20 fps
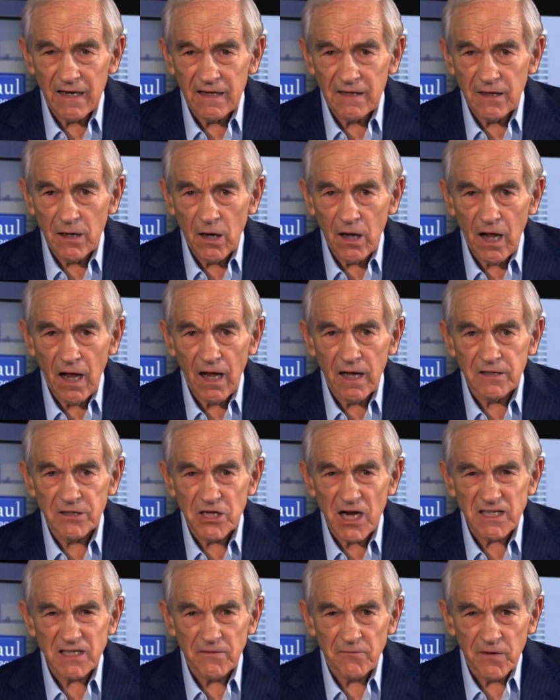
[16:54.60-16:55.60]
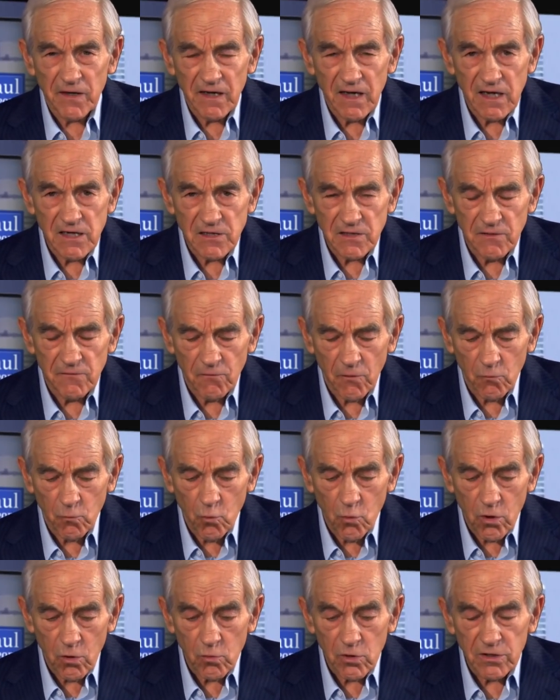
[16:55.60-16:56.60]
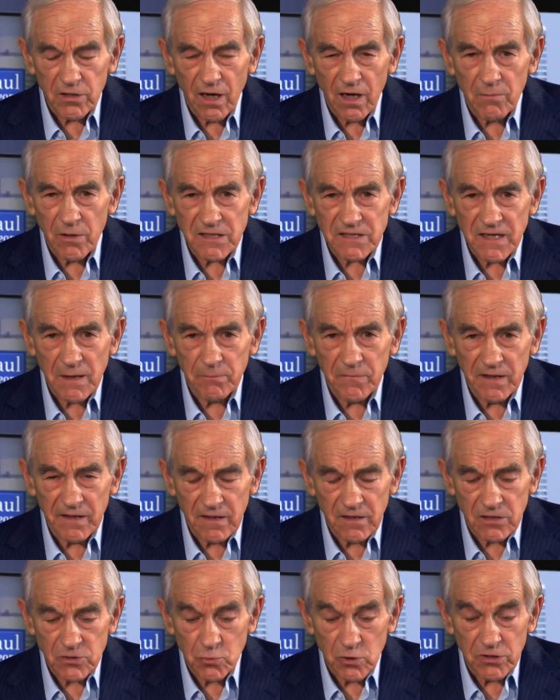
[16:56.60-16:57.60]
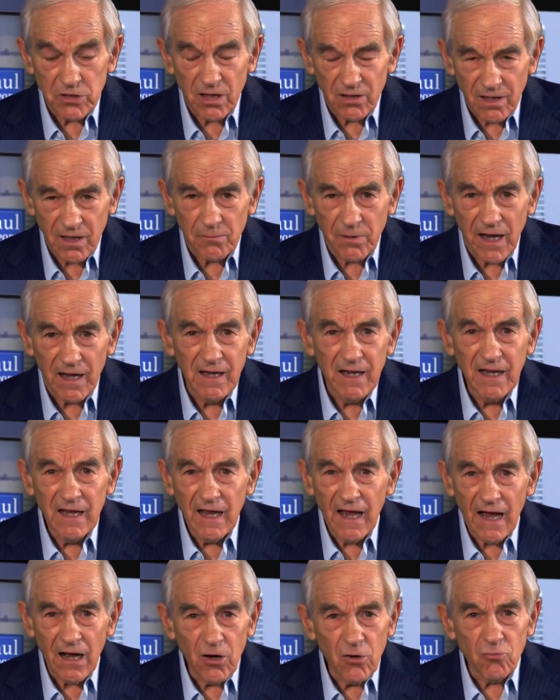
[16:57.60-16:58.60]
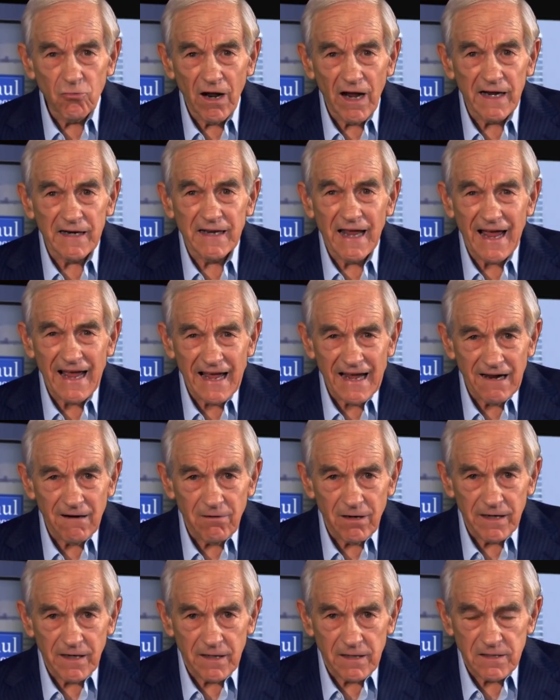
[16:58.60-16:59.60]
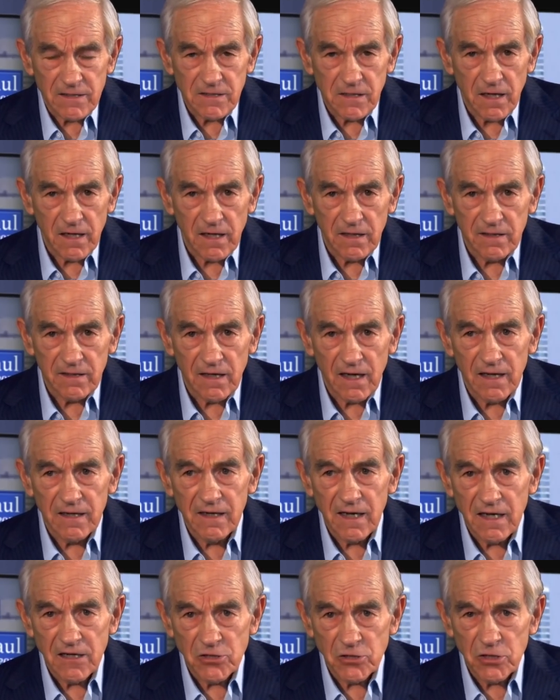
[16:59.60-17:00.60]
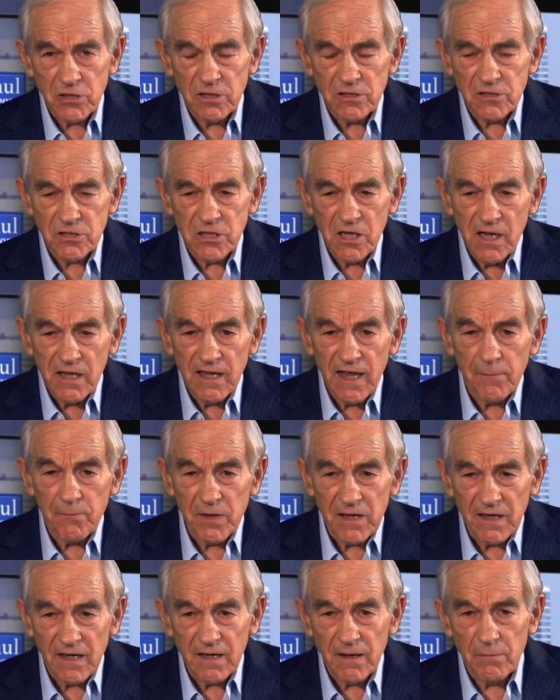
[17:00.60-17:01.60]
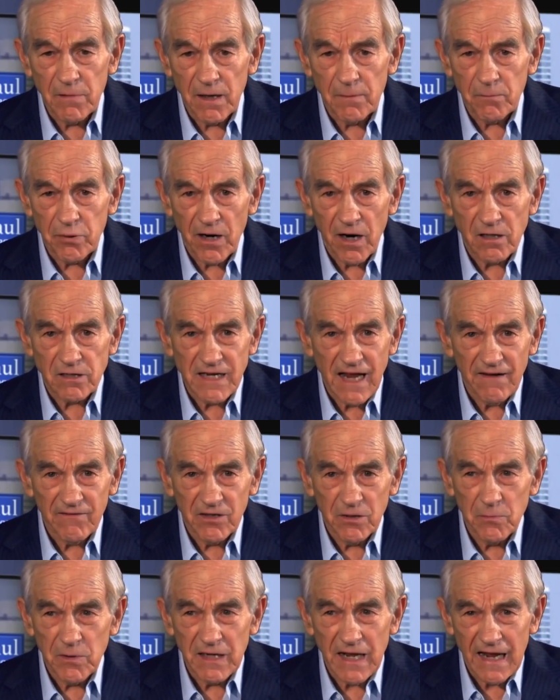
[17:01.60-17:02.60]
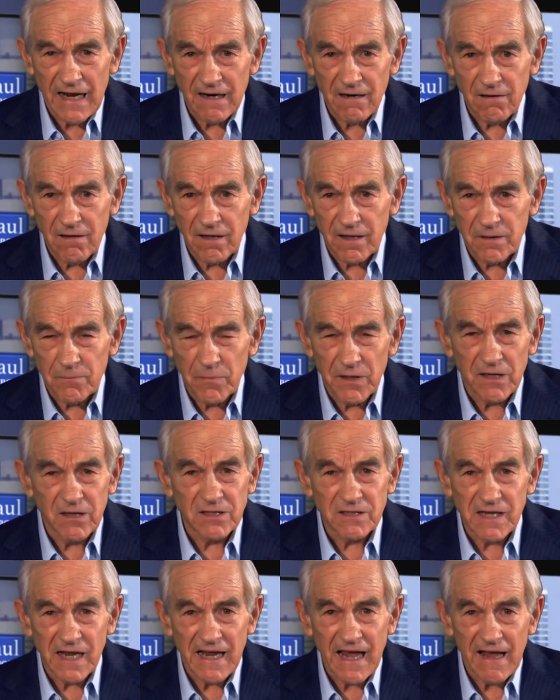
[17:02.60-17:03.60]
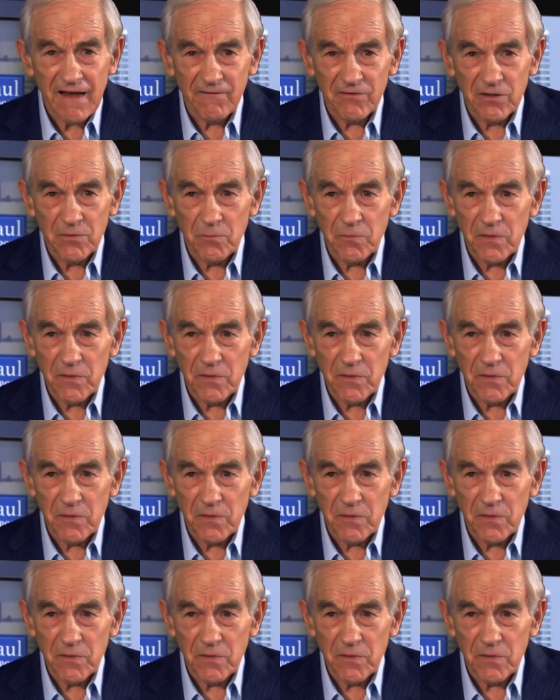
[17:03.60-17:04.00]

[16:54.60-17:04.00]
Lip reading: a justification of war, we're talking about something else. We're talking about outright arrogance, and nations that become empires have to be arrogant because they have to